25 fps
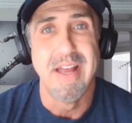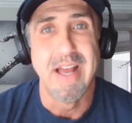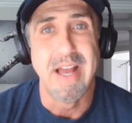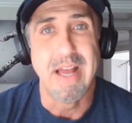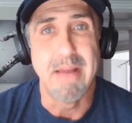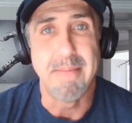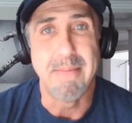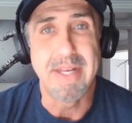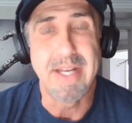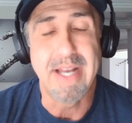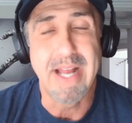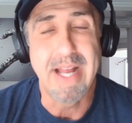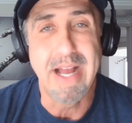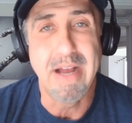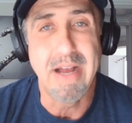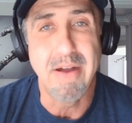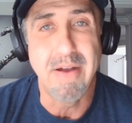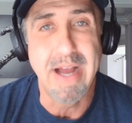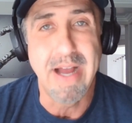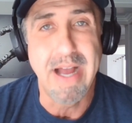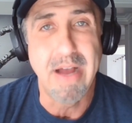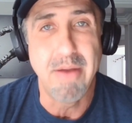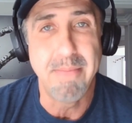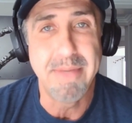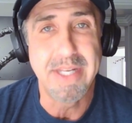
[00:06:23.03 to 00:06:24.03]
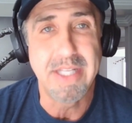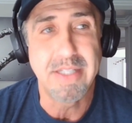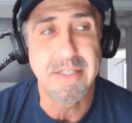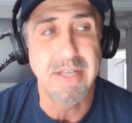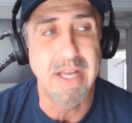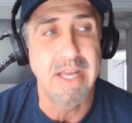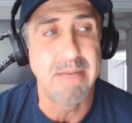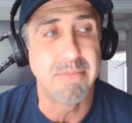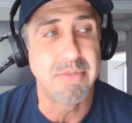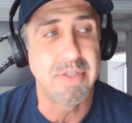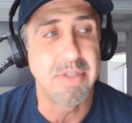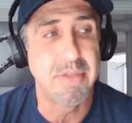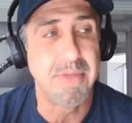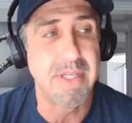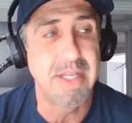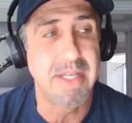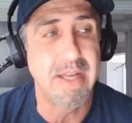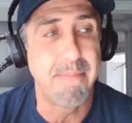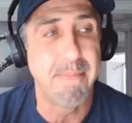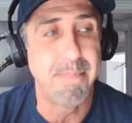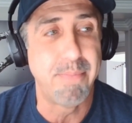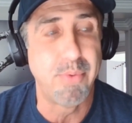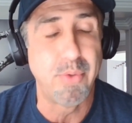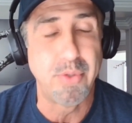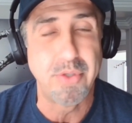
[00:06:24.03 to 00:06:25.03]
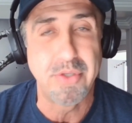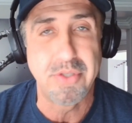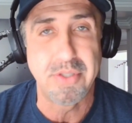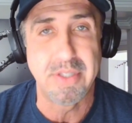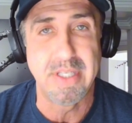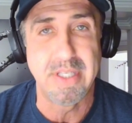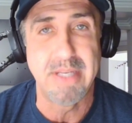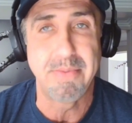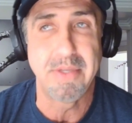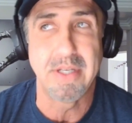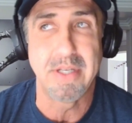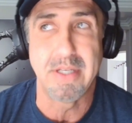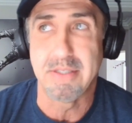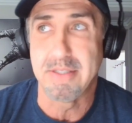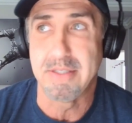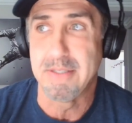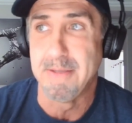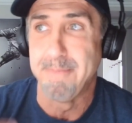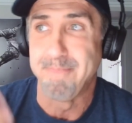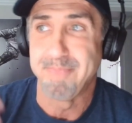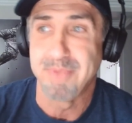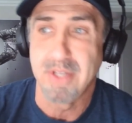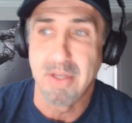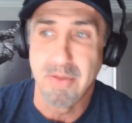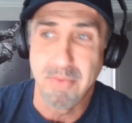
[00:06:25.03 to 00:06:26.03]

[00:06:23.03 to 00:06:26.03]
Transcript: I mean, how many times do we get poor sleep because